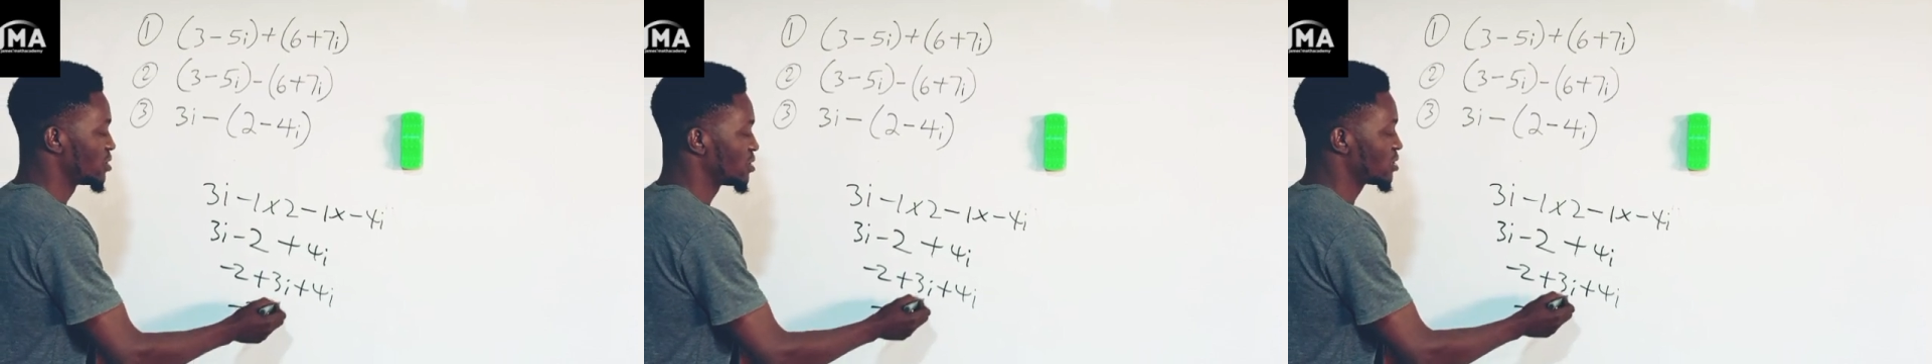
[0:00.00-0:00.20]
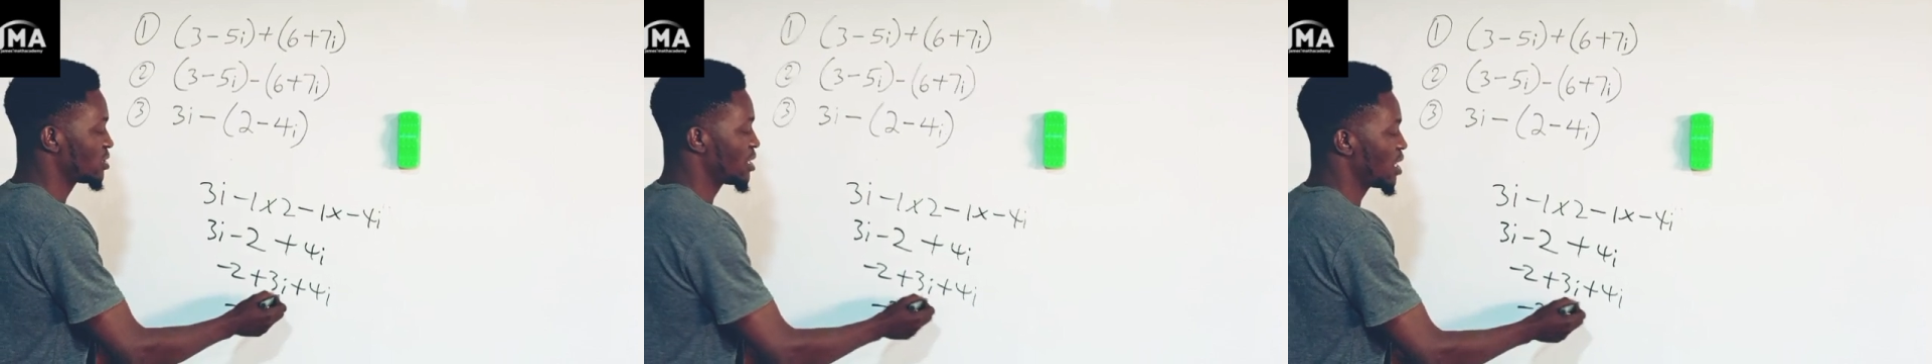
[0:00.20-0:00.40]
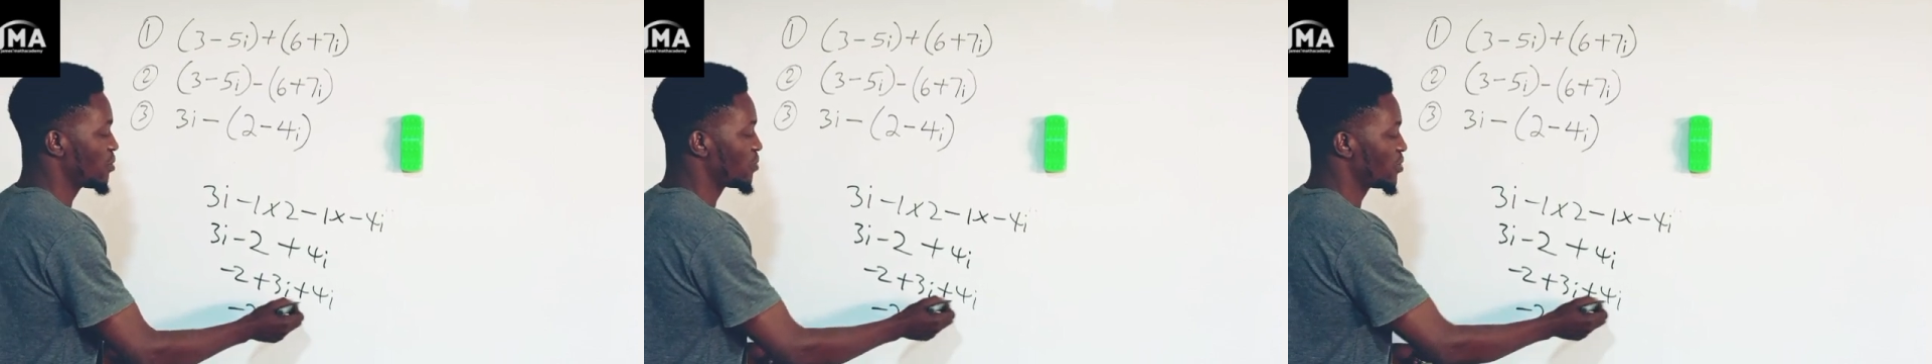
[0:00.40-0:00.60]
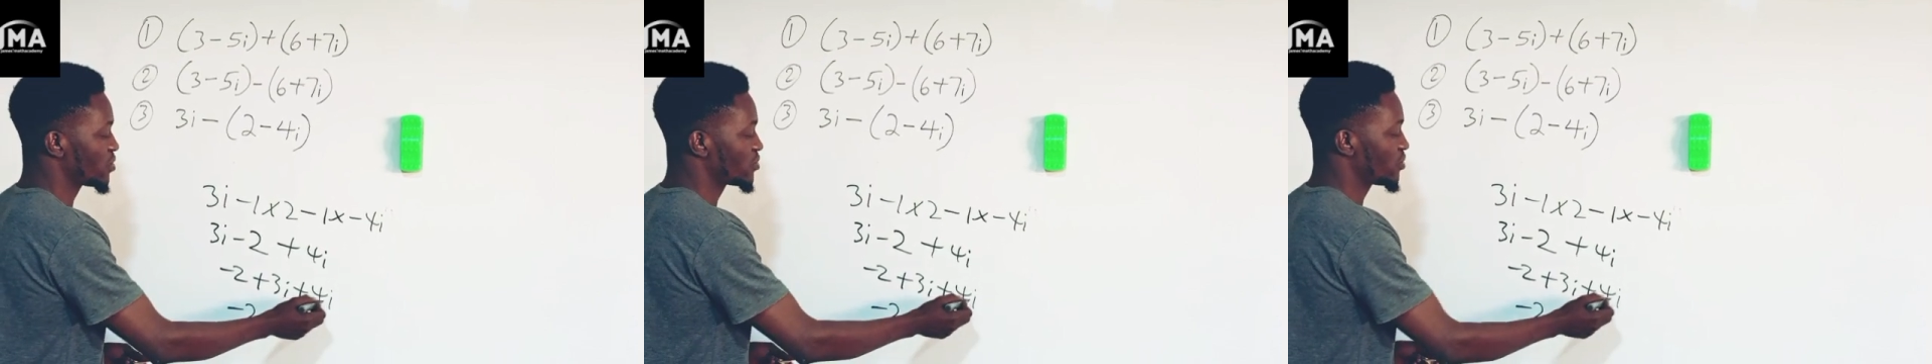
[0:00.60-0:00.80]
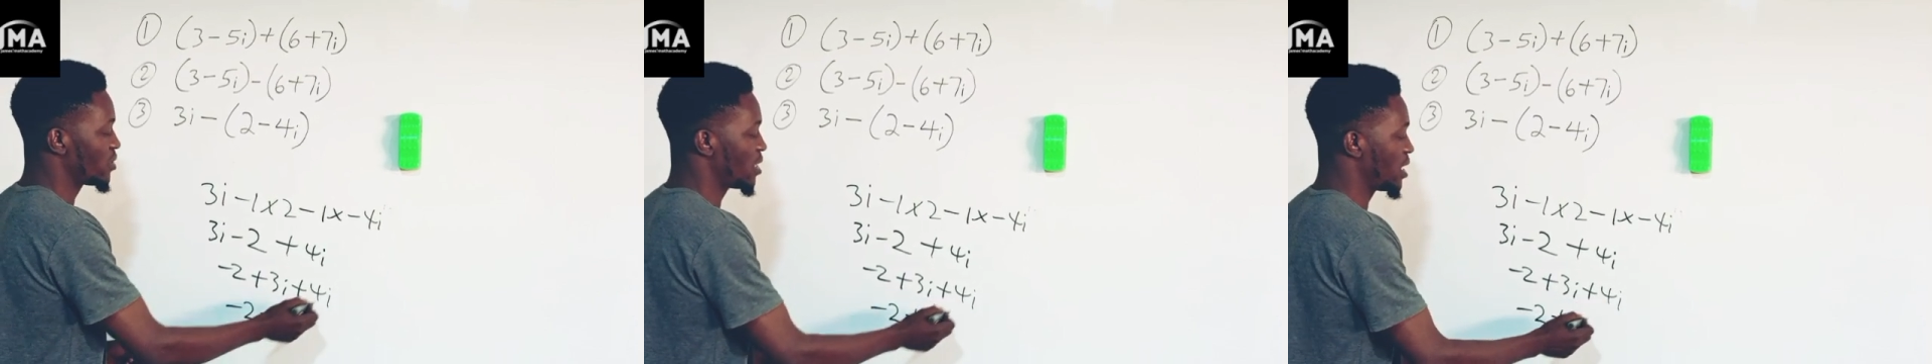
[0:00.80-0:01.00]
3i
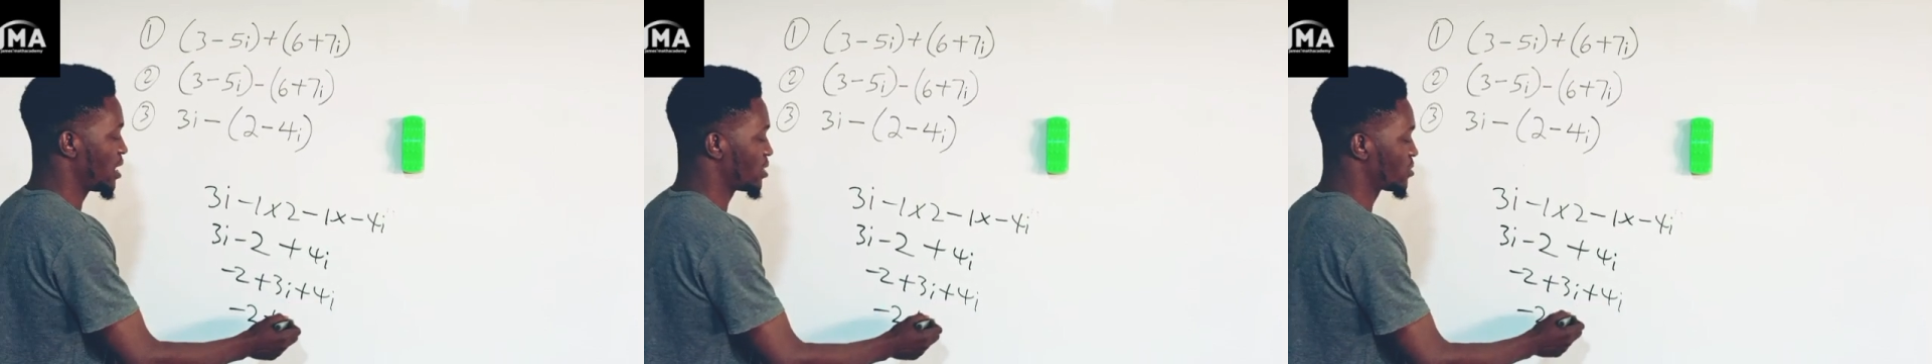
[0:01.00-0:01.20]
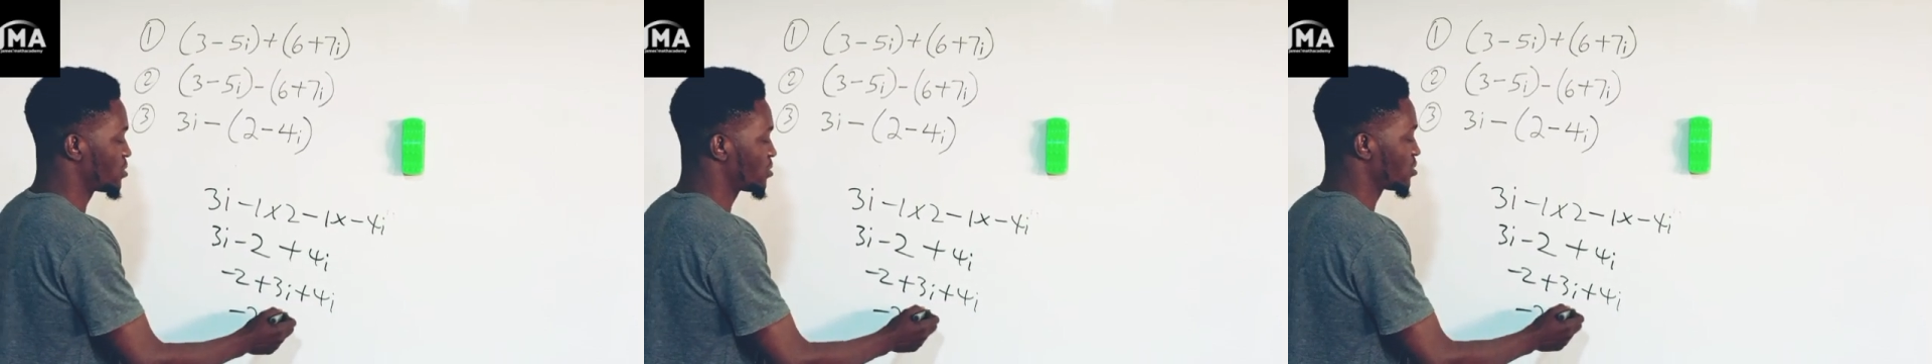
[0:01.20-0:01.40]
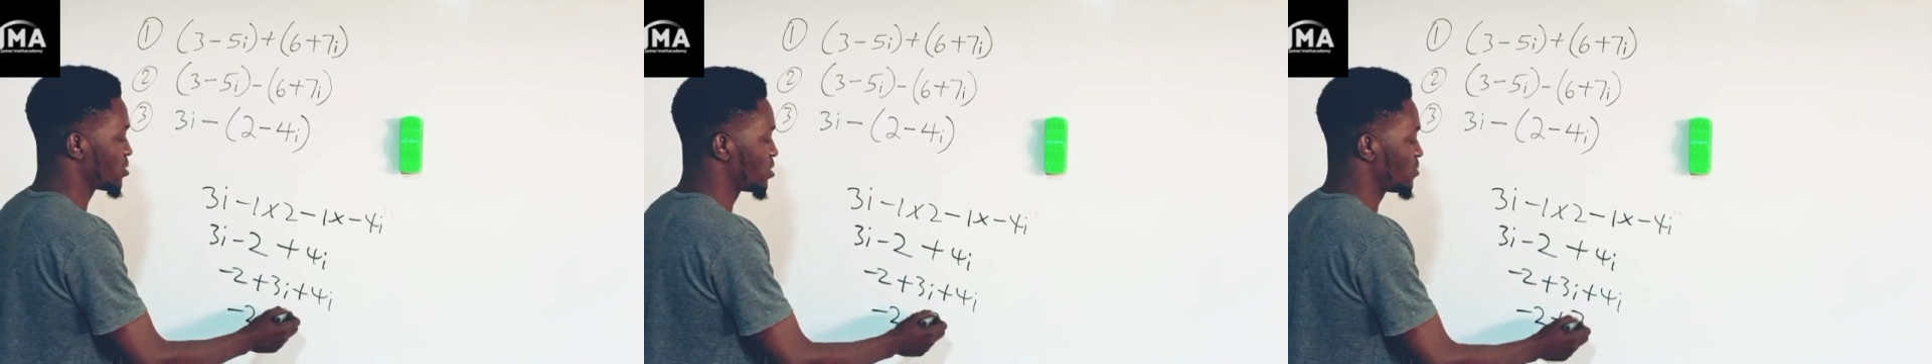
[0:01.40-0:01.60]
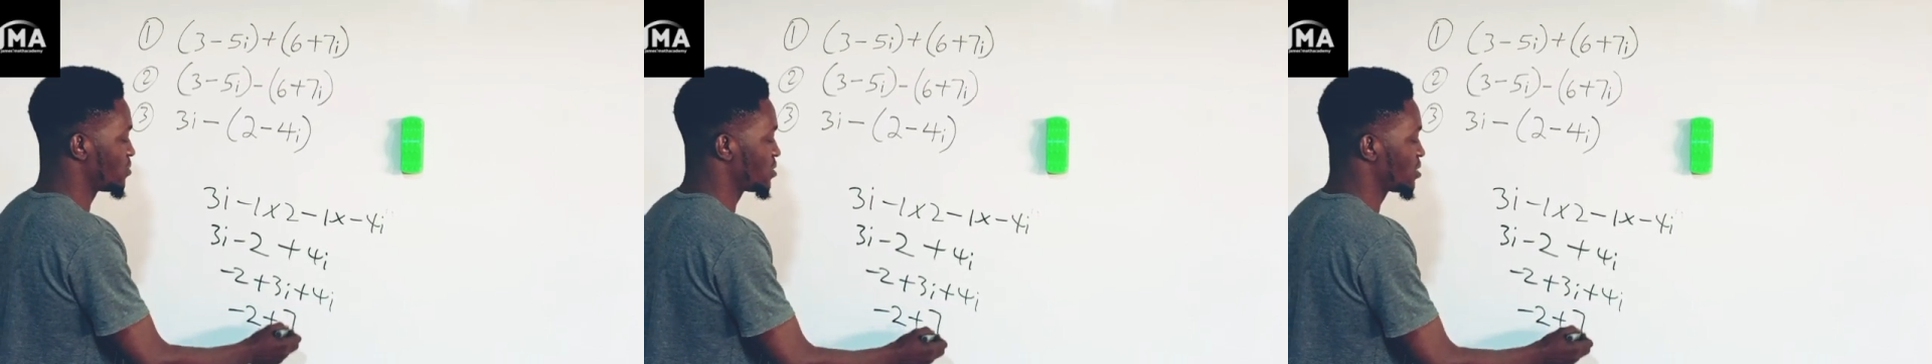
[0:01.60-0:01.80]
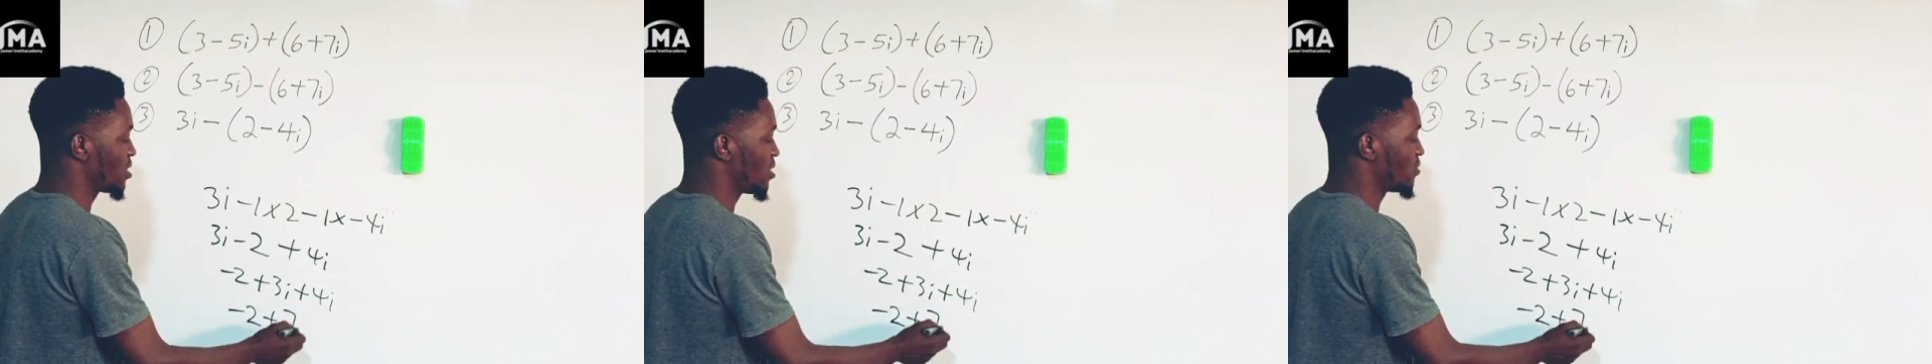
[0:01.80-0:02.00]
plus 4i is going to give you
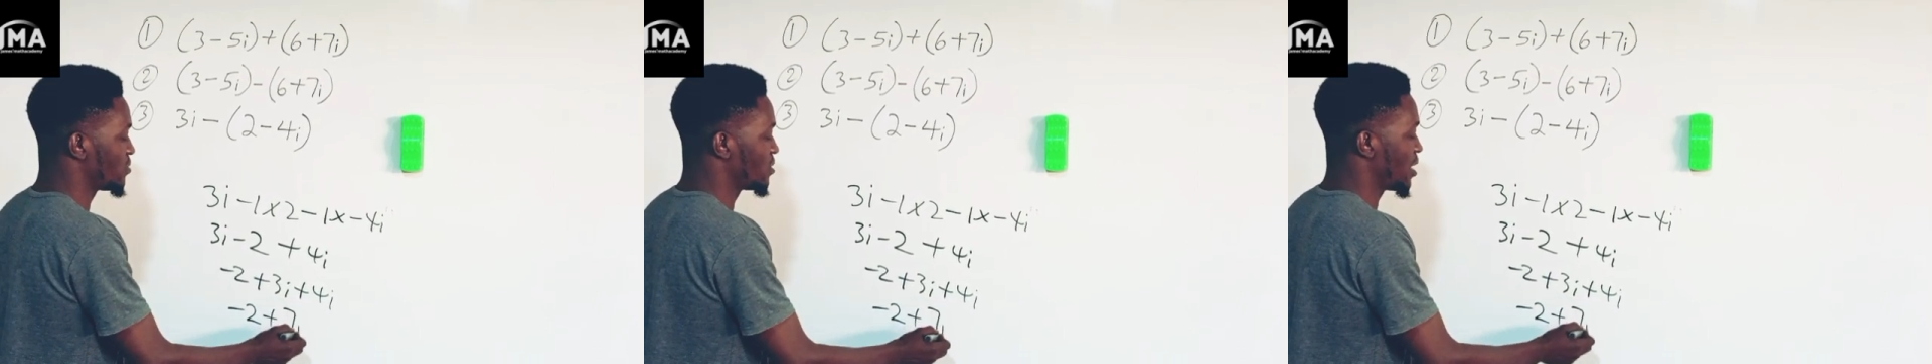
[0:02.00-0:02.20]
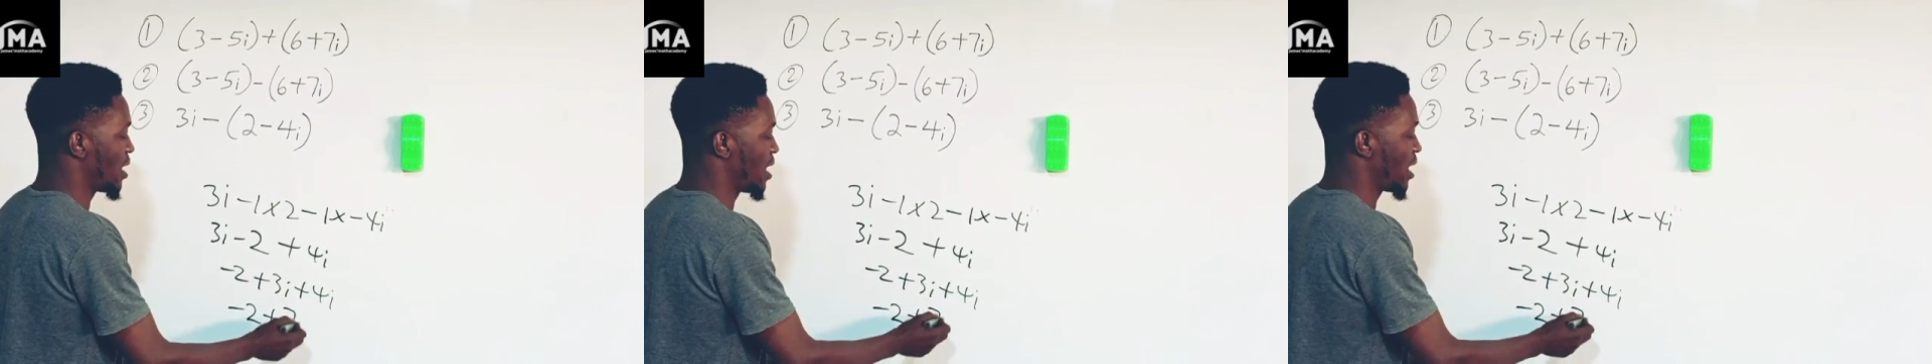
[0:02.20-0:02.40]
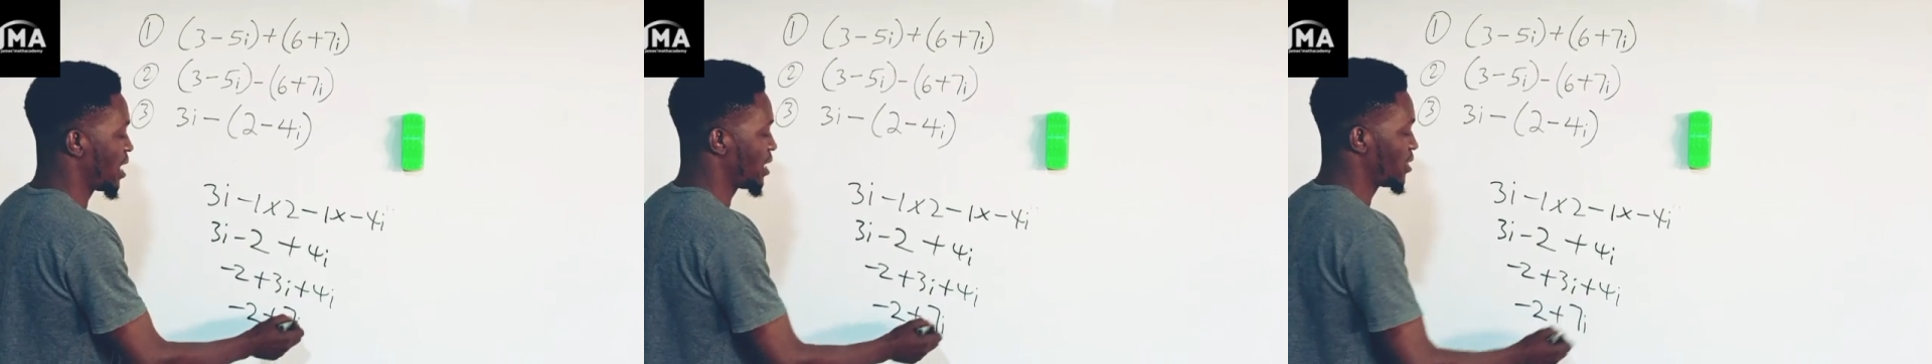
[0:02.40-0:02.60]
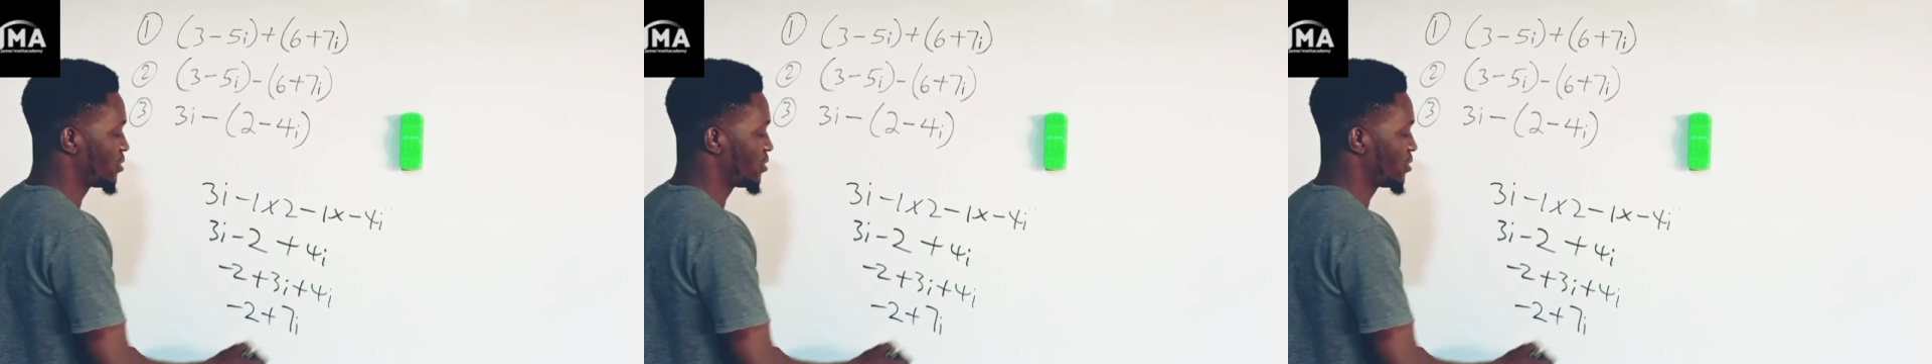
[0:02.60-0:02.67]
7i.